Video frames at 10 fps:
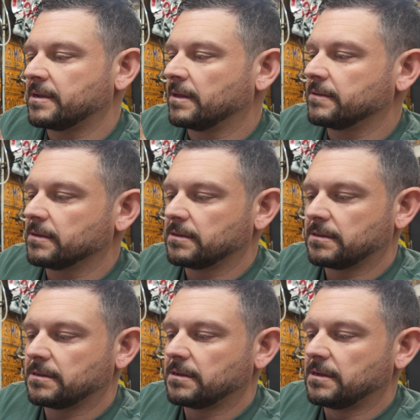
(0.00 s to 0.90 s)
down the
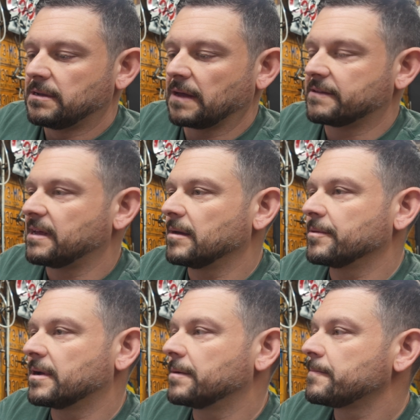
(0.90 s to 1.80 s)

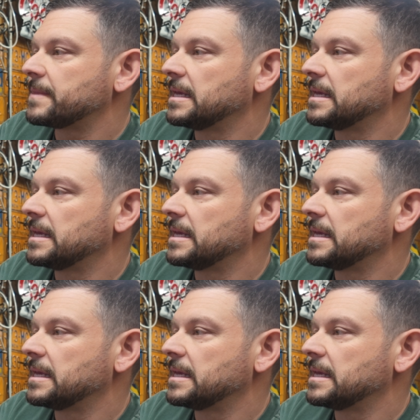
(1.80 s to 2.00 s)
table there.